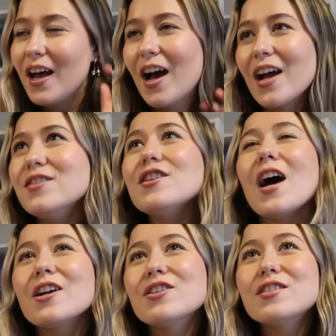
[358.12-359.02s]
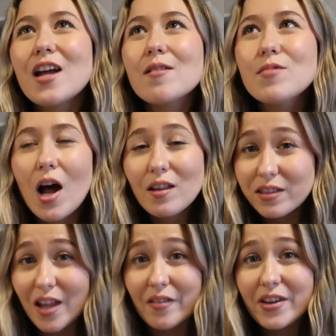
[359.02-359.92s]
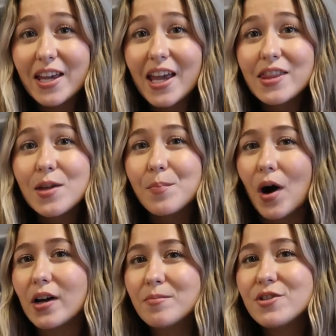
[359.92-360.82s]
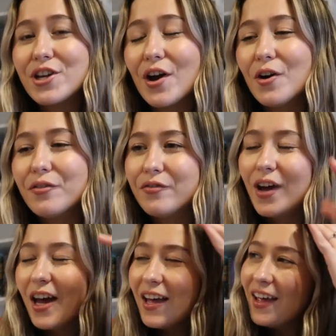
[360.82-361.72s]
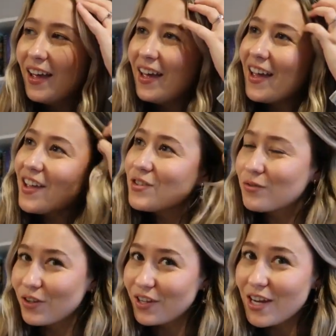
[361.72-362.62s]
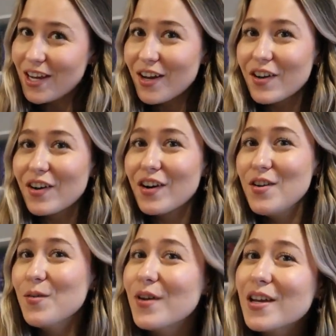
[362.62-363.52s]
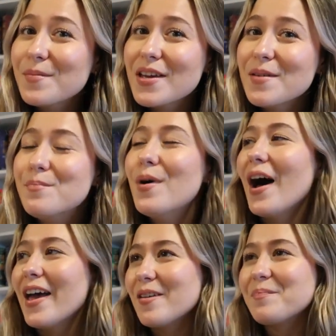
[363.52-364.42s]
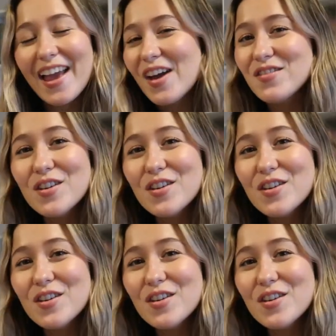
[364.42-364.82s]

I, I just, I'm not loving it. The bottom shelf is really annoying me, but I have